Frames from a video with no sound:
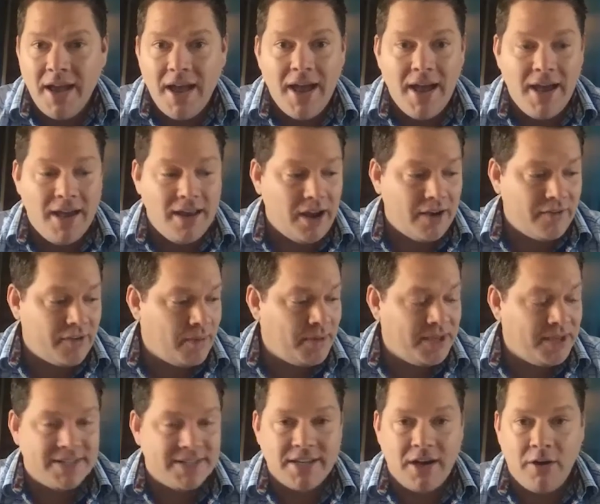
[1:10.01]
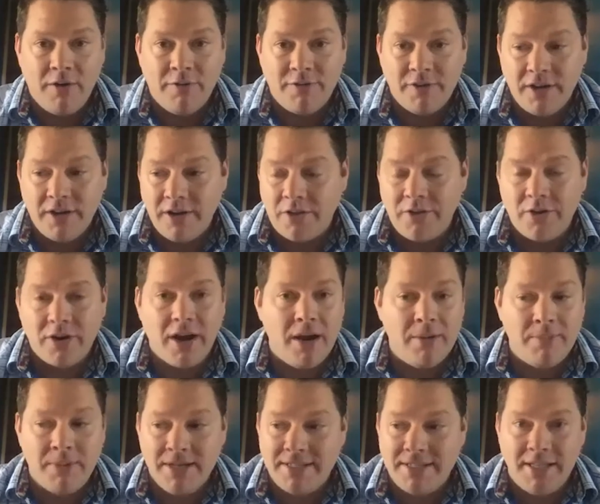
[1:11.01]
And I've got myself and another guy on
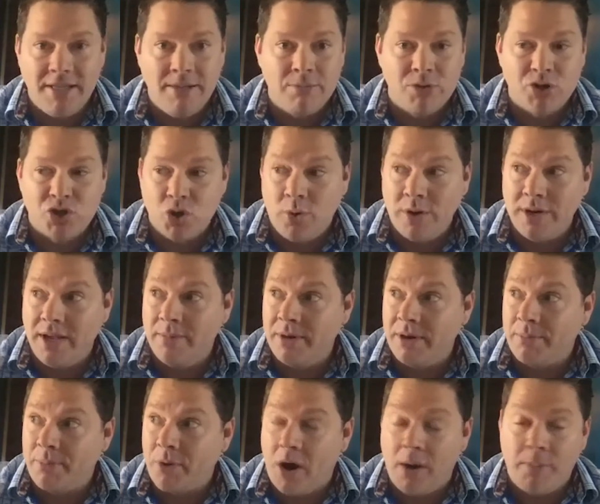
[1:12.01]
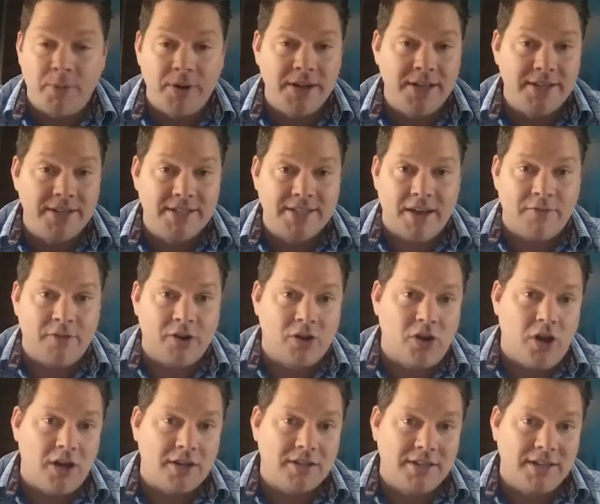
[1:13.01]
my team showing him at a property at 7
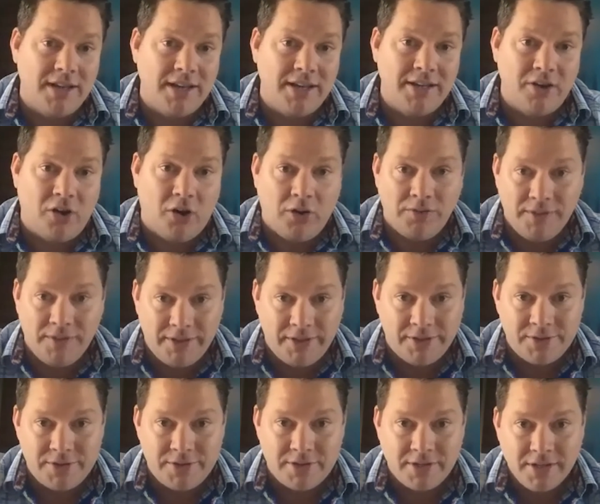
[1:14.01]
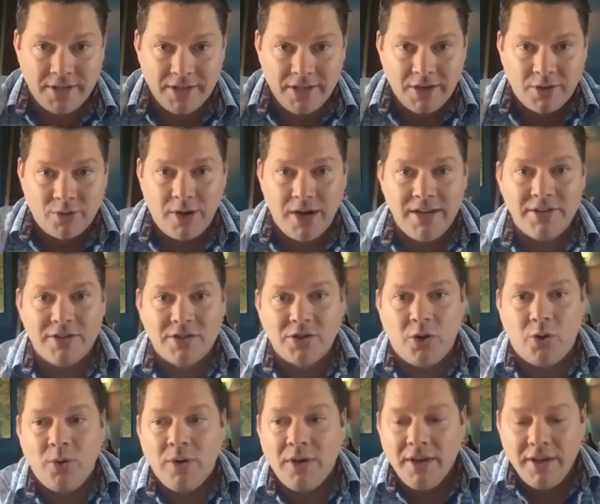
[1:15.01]
o'clock tonight in Halton Hills, right?
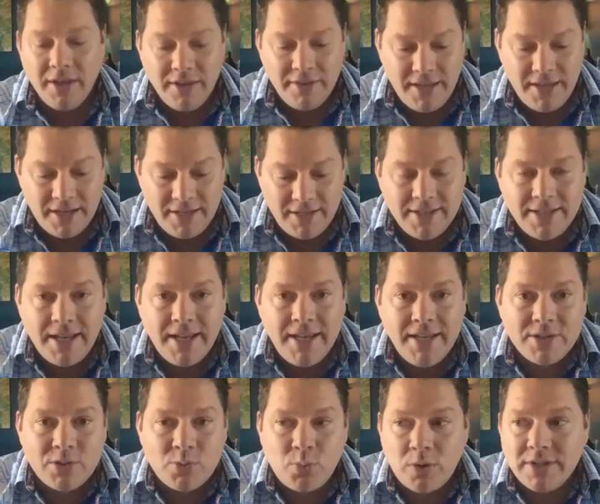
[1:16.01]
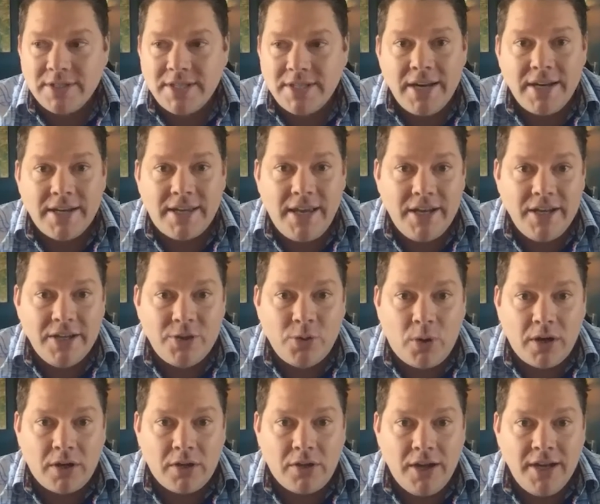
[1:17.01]
So the end of the day is we're dedicated to
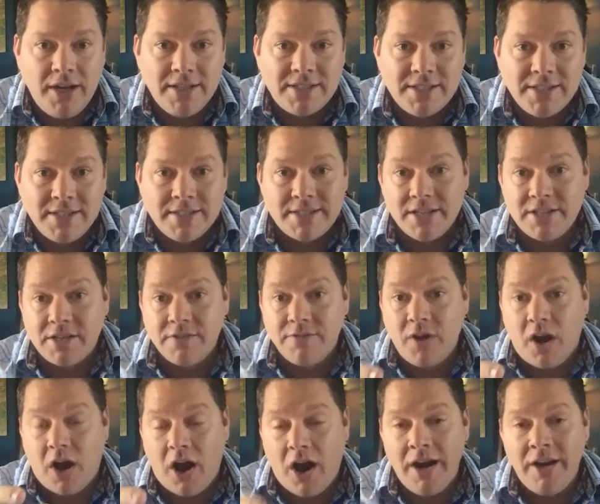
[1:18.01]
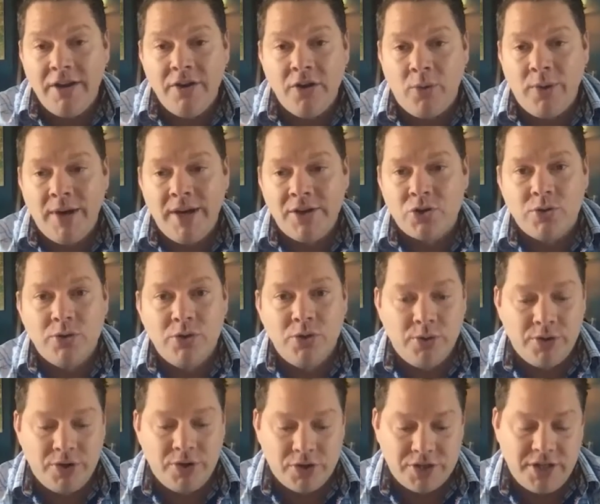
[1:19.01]
our clients in the sense of, I know, Andrew, you
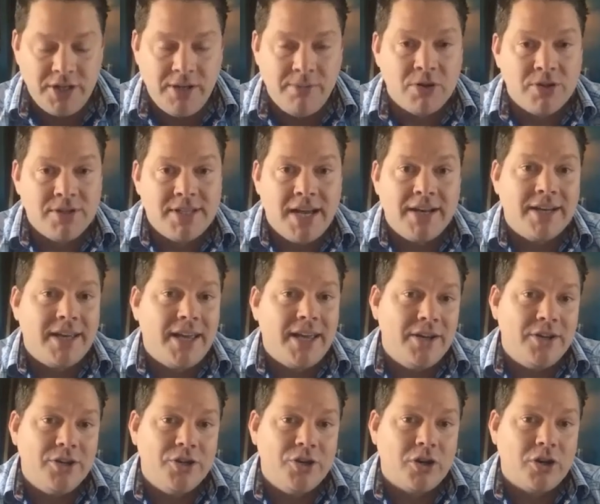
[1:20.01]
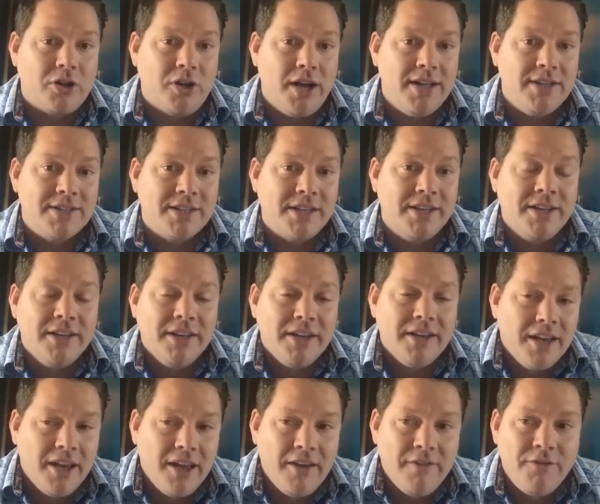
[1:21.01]
and your team, you're dedicated to your clients, that
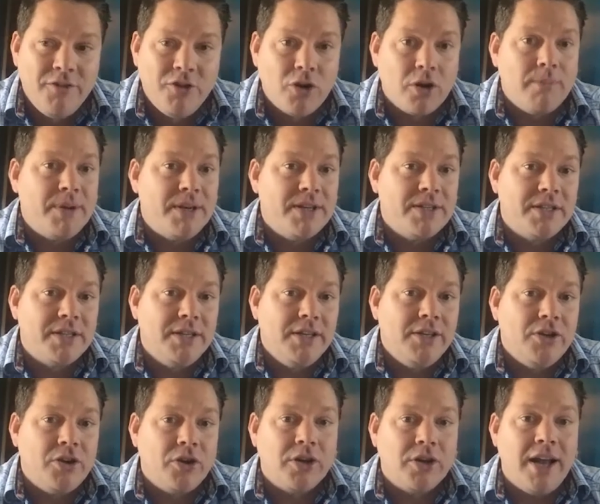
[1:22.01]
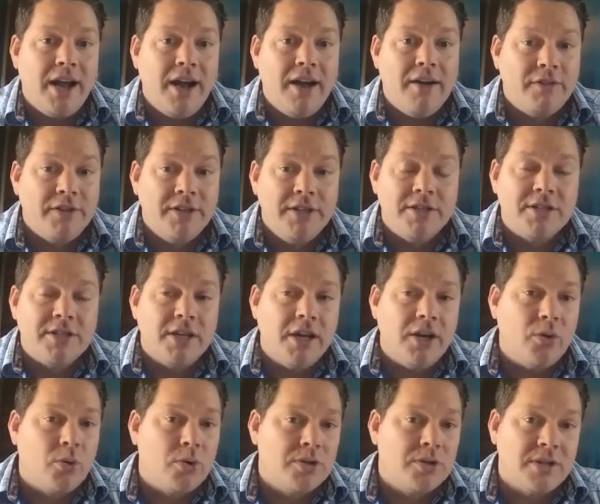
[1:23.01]
if you're busy, you're gonna have Lisa
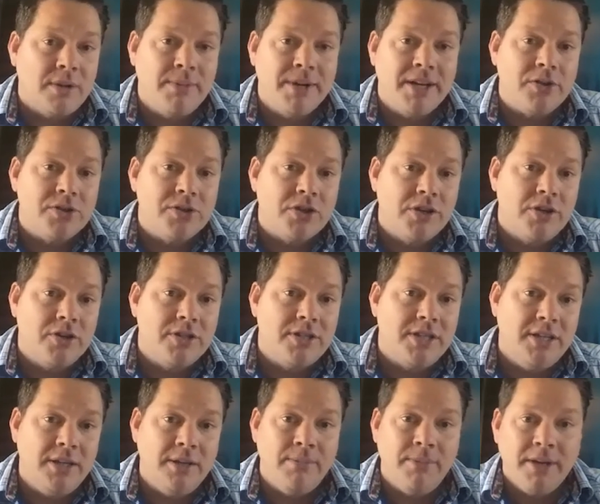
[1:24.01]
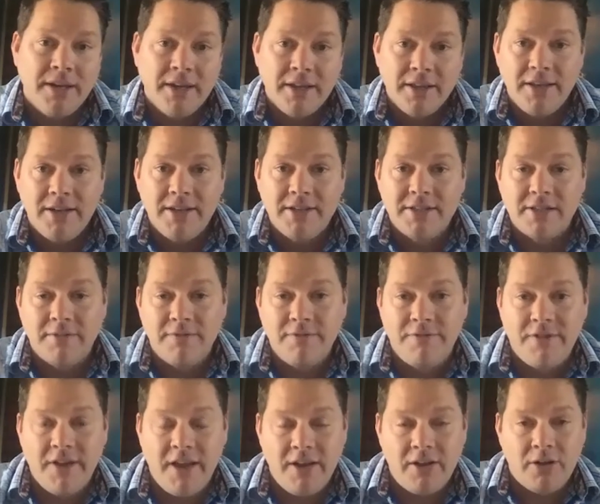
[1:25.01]
or somebody else on your team that is
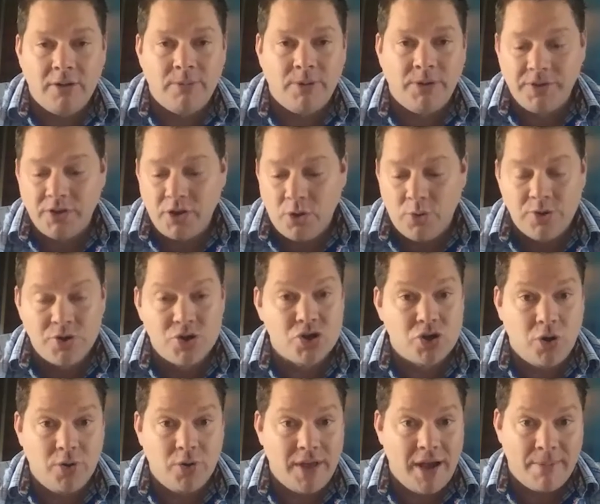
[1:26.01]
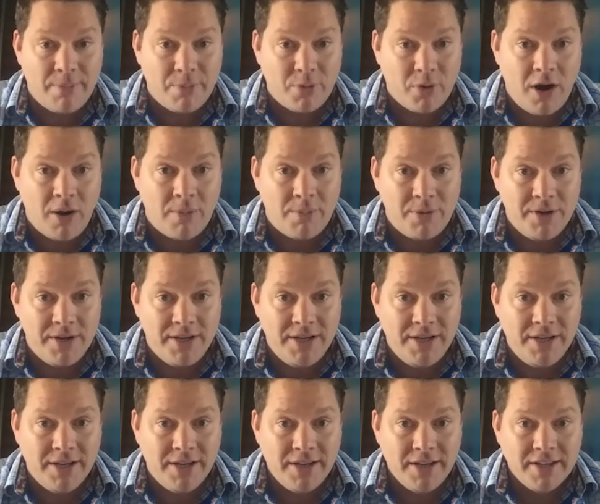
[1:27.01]
available to go and show that property.
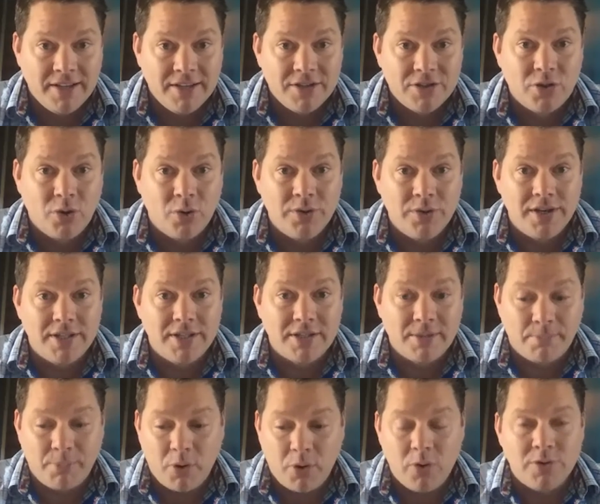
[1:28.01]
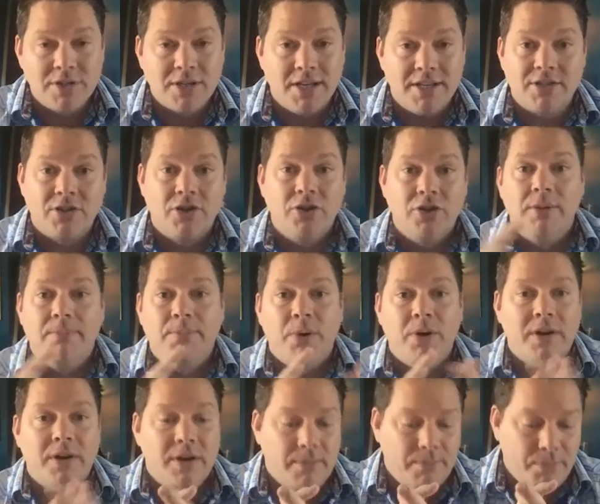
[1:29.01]
So that it's a process. Could you put
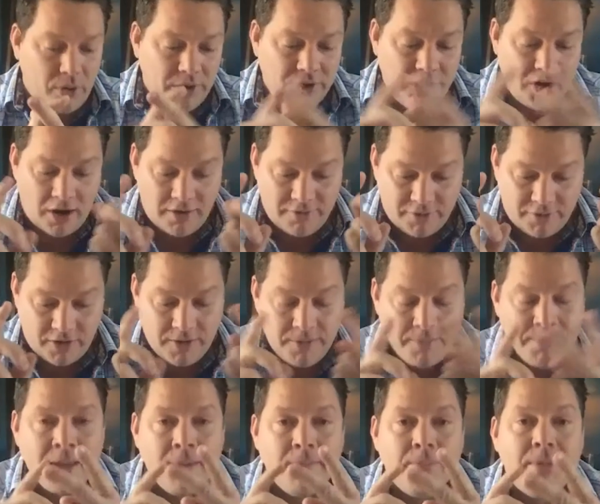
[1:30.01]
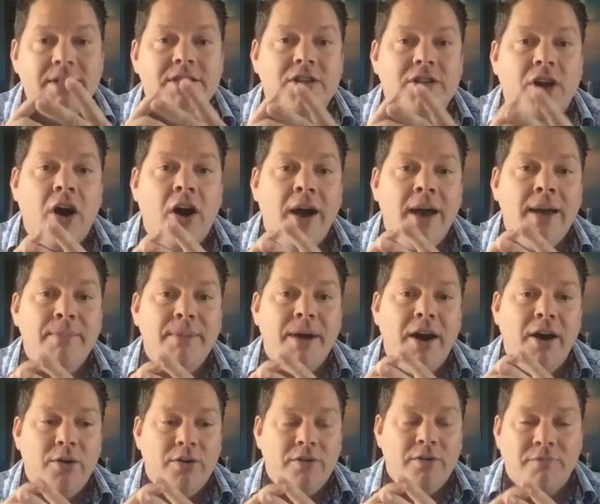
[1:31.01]
in a bully offer? But time
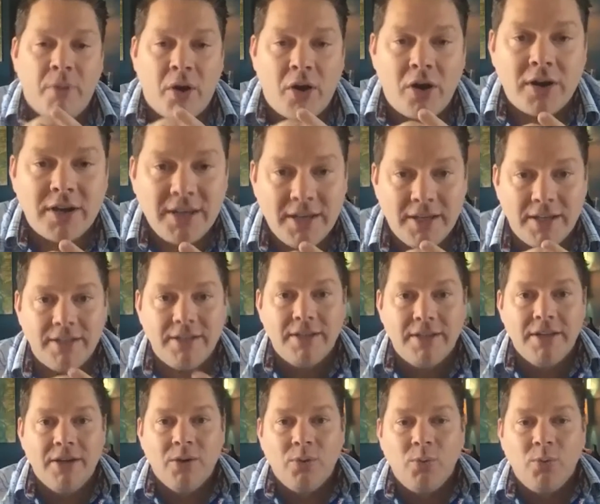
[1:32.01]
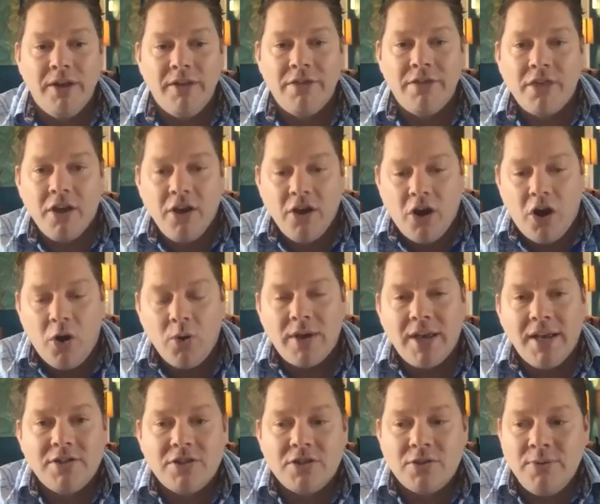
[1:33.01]
out of market with,
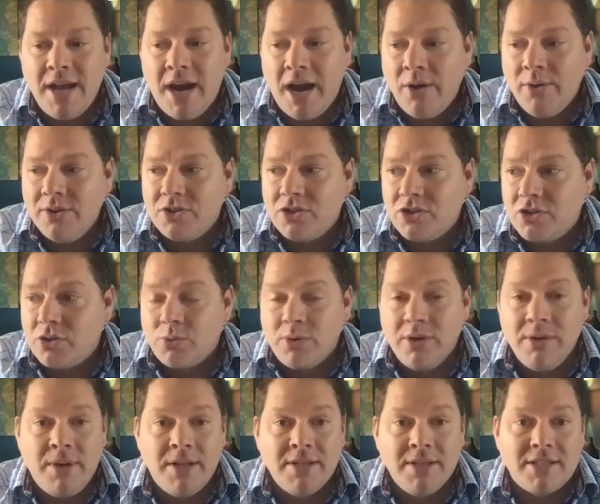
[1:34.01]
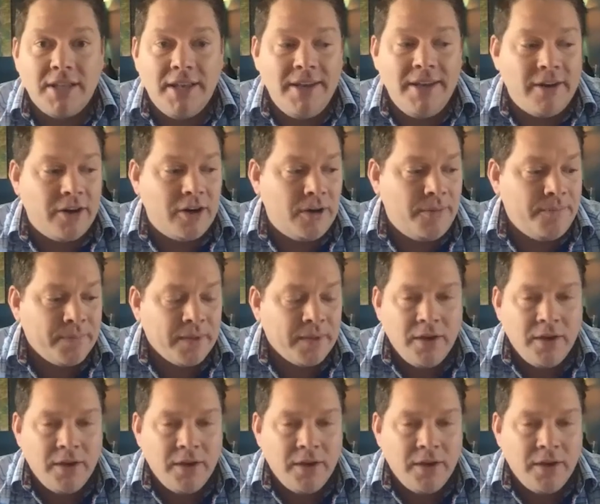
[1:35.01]
okay, so now it's 3 months later.